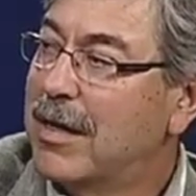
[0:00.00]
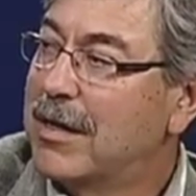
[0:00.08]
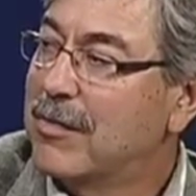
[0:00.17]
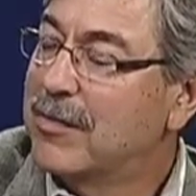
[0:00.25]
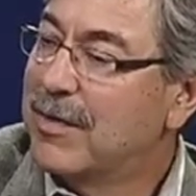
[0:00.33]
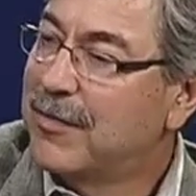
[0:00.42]

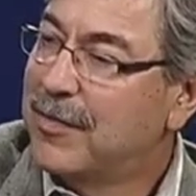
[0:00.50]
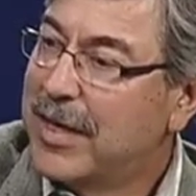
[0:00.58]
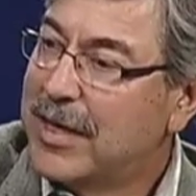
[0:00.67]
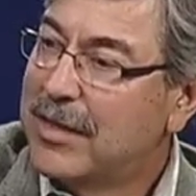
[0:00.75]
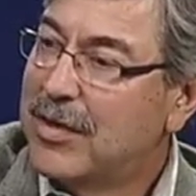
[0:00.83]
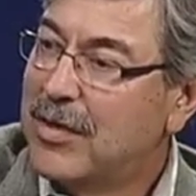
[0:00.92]

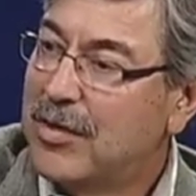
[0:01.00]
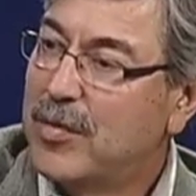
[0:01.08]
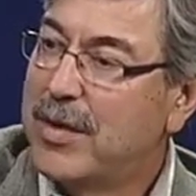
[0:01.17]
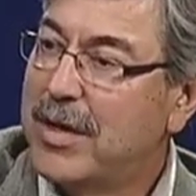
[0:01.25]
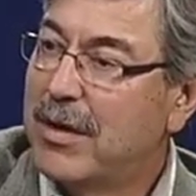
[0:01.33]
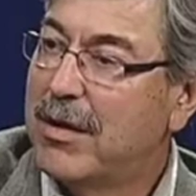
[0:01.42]
reflect who
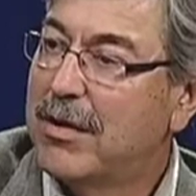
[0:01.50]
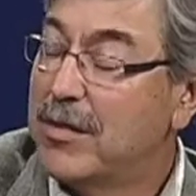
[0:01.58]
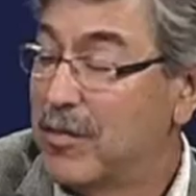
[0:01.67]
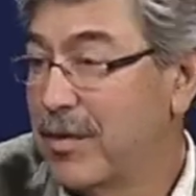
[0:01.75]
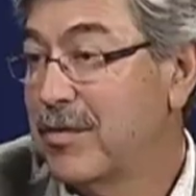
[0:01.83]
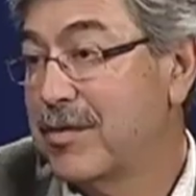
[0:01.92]
we are
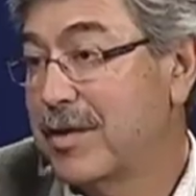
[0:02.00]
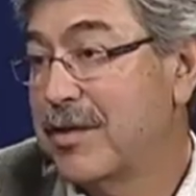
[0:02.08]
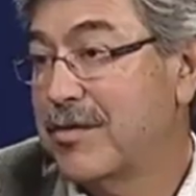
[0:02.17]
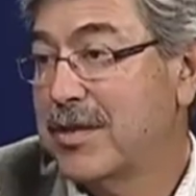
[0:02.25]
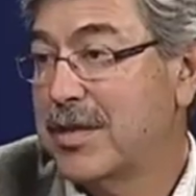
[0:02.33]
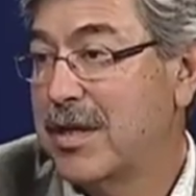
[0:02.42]
and what we're
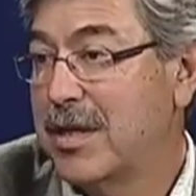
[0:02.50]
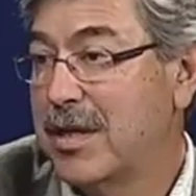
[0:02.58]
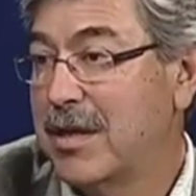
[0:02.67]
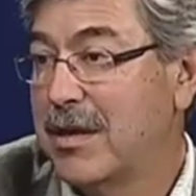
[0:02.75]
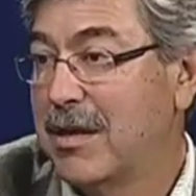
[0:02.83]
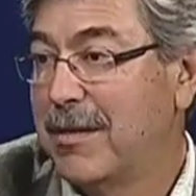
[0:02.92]
interested
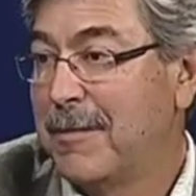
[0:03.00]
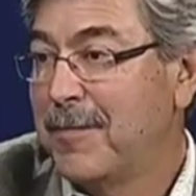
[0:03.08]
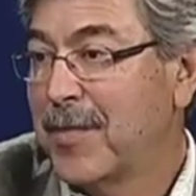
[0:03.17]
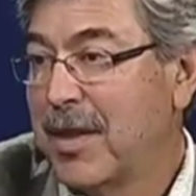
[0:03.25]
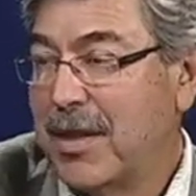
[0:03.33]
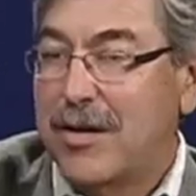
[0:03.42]
in.
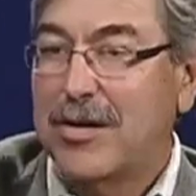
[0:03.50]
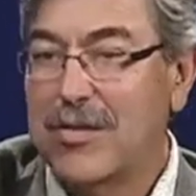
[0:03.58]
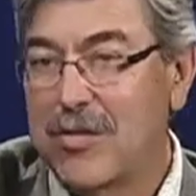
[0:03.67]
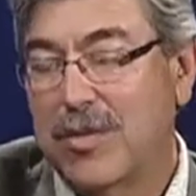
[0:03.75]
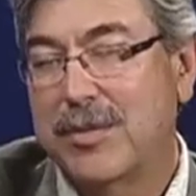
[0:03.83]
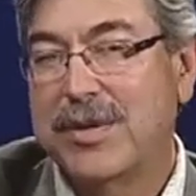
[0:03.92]
That you're
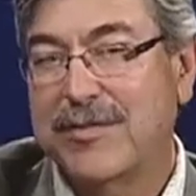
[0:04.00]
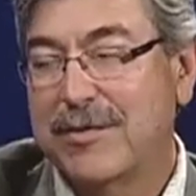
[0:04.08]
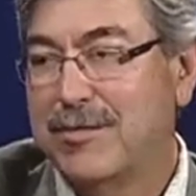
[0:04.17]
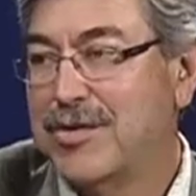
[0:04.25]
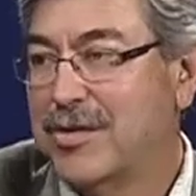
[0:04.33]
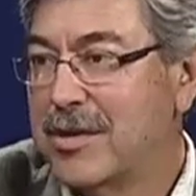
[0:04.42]
a woman
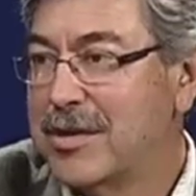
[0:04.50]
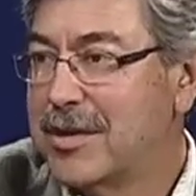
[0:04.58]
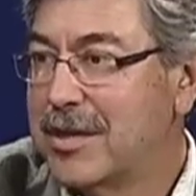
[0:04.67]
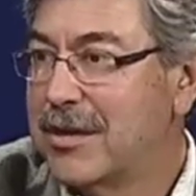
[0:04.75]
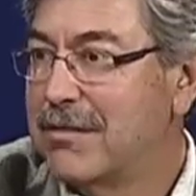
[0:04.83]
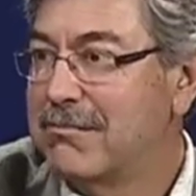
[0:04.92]
from
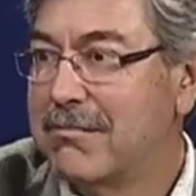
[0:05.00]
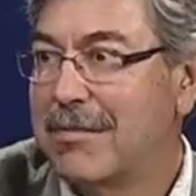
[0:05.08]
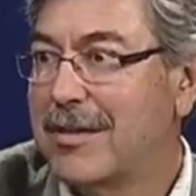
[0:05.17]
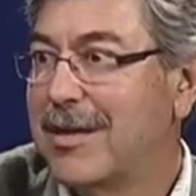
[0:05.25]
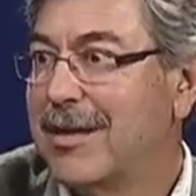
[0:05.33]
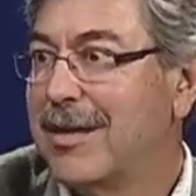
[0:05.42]
Georgia,
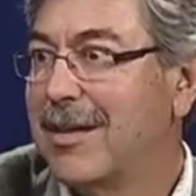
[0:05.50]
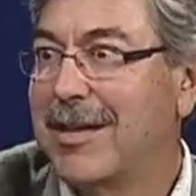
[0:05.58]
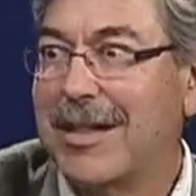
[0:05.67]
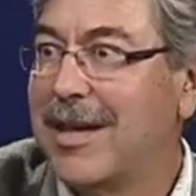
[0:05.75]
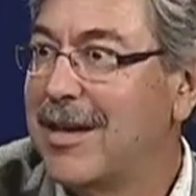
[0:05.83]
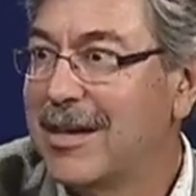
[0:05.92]

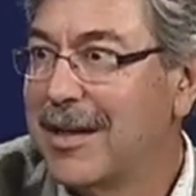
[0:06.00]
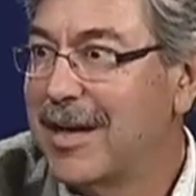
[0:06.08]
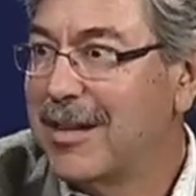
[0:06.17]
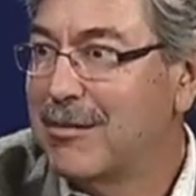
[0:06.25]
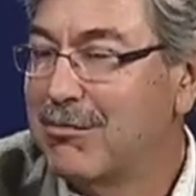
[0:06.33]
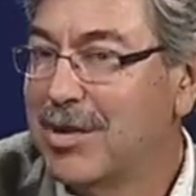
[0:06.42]
and that you
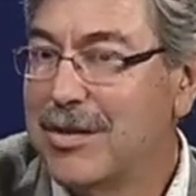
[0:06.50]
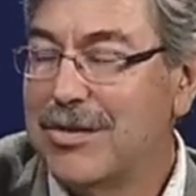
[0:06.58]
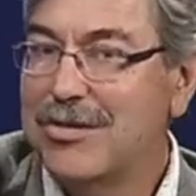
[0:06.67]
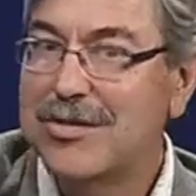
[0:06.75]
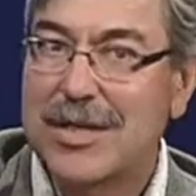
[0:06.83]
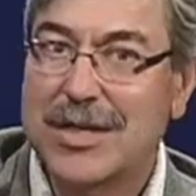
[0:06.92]
like the
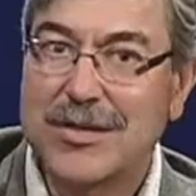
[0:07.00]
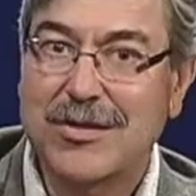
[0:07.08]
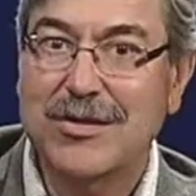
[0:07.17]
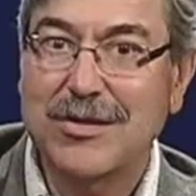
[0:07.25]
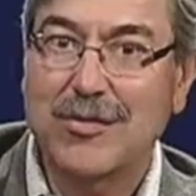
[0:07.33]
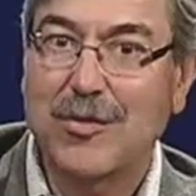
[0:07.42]
blues in a
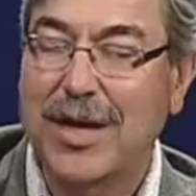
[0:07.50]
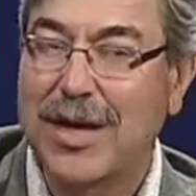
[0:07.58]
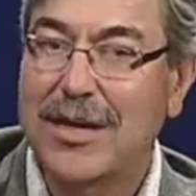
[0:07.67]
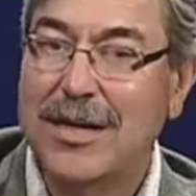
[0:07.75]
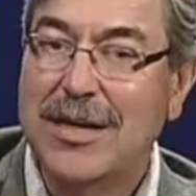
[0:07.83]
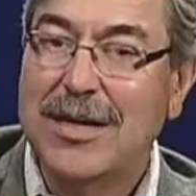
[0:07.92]
certain
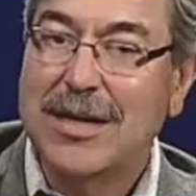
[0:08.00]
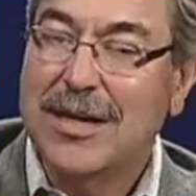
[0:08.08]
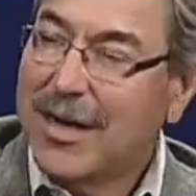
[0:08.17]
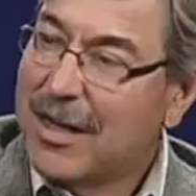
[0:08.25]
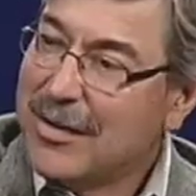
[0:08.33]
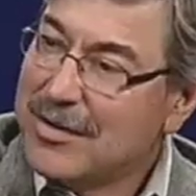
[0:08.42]
way,
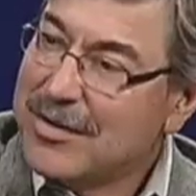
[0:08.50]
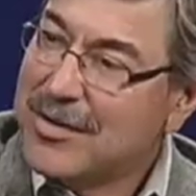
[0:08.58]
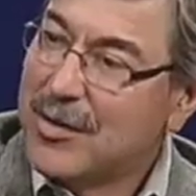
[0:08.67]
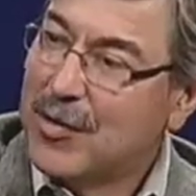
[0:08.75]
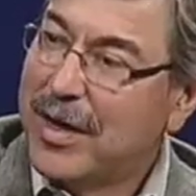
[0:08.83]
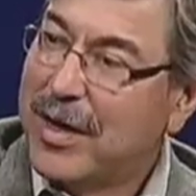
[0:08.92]
colors
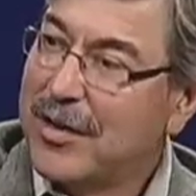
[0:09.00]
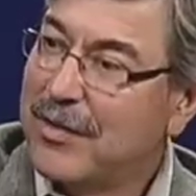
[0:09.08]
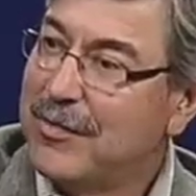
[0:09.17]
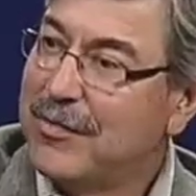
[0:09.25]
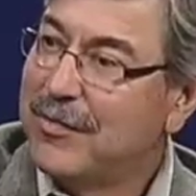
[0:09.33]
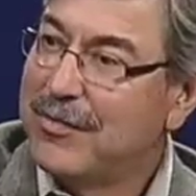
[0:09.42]
the way
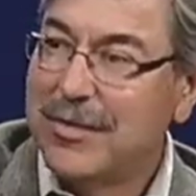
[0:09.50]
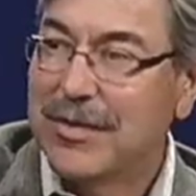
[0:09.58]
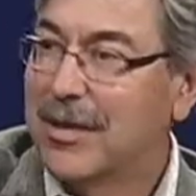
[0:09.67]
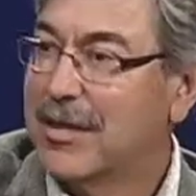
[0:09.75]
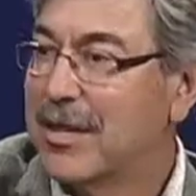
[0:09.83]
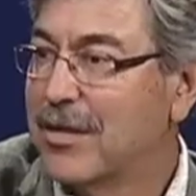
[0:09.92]
you
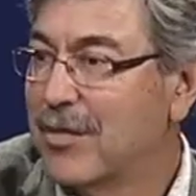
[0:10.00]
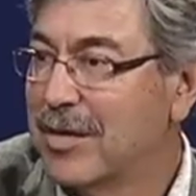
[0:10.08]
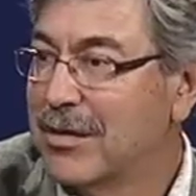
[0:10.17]
look at the world.